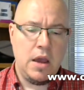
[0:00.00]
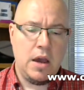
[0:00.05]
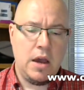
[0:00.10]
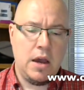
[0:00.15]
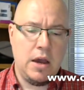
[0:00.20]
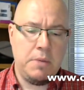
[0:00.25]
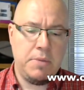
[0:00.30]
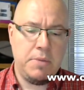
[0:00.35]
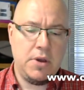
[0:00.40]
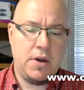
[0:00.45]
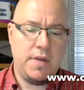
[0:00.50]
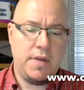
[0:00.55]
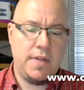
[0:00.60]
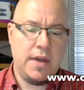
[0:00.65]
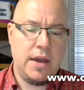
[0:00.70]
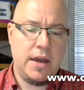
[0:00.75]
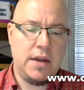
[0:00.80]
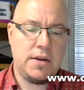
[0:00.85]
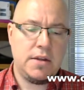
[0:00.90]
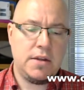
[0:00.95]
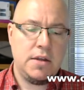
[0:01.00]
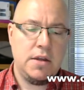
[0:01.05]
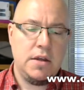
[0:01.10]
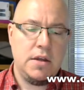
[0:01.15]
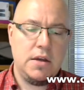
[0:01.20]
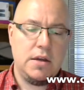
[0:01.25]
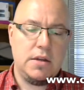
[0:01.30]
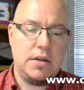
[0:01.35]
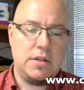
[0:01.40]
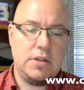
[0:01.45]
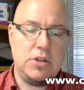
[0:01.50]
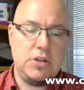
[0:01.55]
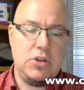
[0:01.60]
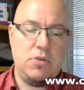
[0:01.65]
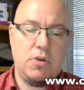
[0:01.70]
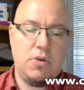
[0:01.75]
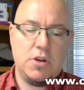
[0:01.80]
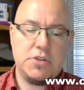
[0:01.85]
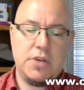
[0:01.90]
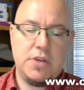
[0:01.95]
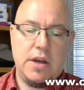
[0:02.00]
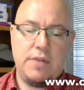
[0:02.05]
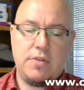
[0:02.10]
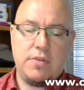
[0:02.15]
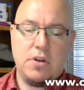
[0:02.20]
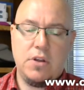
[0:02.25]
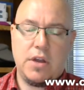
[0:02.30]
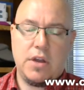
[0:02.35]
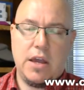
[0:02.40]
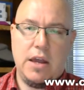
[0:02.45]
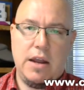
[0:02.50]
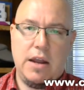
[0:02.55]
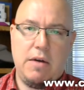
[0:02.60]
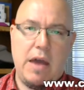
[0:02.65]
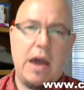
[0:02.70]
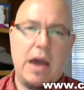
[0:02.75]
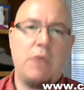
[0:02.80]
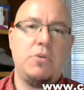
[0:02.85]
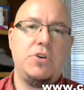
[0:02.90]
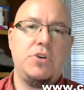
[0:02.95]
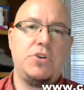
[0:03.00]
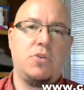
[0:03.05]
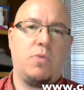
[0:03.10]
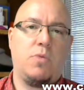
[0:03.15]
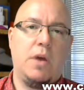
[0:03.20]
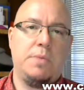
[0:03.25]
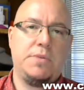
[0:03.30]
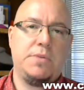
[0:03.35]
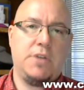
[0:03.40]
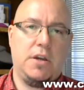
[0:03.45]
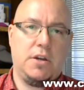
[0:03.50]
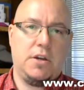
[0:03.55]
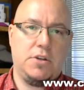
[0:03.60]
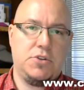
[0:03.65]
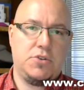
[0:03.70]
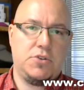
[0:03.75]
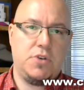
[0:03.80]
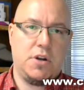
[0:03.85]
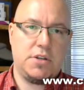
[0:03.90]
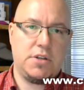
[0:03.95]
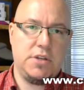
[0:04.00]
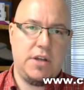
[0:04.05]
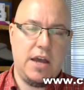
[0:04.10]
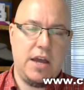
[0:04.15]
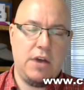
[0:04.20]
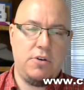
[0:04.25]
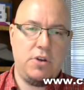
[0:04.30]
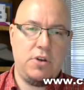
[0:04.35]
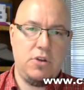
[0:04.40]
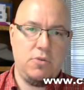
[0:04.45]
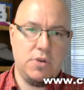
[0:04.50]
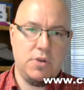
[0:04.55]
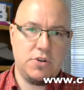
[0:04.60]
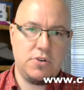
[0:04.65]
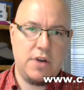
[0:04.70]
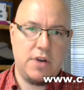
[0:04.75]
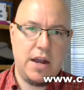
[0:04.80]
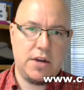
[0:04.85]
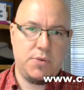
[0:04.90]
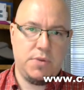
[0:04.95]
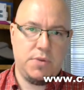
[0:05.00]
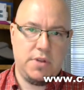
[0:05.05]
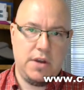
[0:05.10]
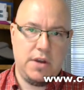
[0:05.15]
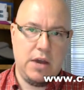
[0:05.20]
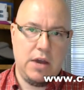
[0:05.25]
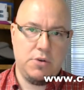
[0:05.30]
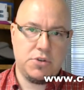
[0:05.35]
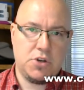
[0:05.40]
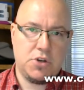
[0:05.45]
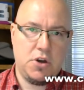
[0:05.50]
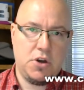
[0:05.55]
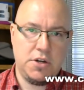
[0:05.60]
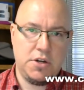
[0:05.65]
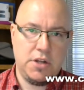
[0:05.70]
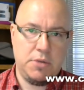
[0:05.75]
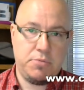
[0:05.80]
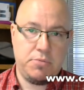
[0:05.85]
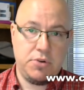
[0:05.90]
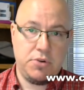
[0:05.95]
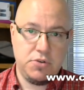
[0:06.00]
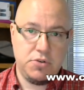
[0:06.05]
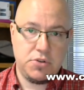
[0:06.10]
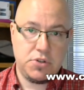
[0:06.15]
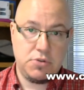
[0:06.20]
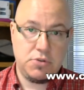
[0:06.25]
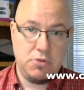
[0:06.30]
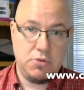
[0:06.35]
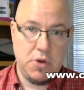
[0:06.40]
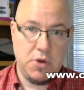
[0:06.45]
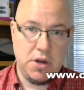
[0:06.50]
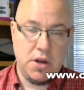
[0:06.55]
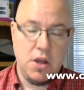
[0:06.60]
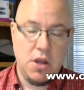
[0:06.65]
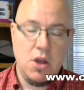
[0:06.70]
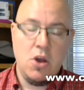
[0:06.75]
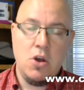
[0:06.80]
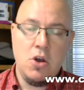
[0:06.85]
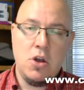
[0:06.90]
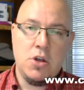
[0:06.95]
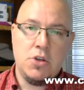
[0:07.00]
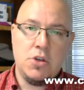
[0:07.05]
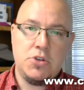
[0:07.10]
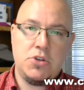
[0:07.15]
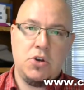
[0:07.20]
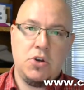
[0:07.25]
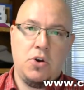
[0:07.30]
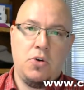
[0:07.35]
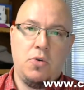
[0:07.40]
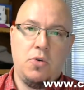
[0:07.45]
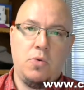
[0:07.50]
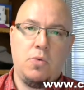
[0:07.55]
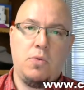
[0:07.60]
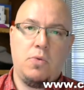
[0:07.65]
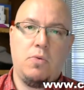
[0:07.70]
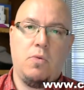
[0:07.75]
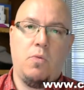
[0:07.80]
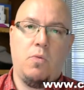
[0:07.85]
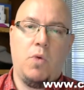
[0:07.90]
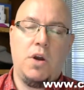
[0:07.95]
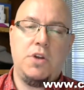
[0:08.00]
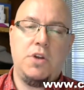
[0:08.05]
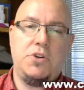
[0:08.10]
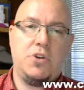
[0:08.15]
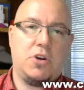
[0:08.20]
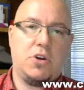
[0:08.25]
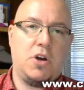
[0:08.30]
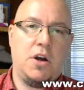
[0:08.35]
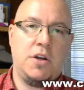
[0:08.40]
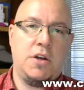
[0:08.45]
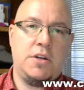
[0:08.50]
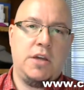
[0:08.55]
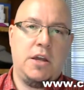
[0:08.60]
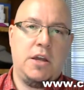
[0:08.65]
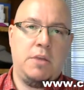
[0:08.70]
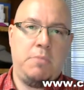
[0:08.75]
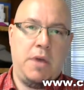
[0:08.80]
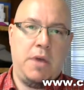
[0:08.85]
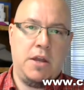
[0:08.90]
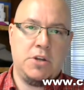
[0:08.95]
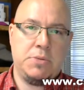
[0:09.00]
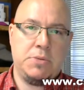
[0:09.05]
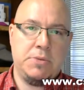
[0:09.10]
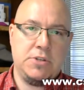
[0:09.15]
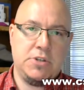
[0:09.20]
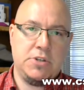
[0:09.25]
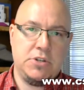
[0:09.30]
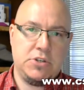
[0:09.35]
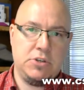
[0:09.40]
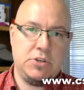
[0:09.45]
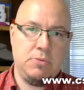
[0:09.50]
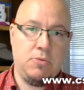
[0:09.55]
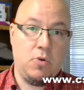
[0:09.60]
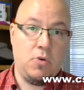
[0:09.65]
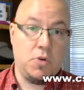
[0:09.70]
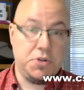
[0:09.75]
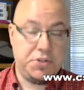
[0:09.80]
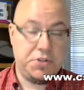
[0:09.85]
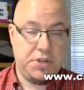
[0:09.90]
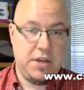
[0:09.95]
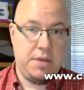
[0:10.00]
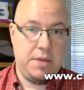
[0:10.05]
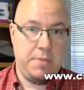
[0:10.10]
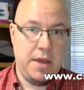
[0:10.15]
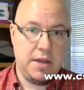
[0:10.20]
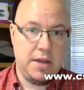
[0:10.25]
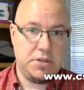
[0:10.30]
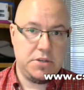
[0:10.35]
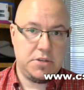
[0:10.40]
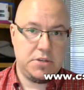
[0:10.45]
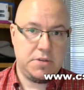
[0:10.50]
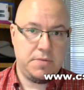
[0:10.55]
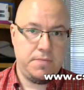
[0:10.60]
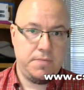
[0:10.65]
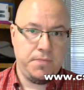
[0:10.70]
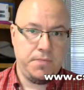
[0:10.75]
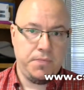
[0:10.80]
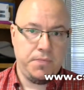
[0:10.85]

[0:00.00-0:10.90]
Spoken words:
Beyond that, you also have to look at how is your website constructed? How do you interact with it? How is content produced through it? So what is your content management system, or CMS?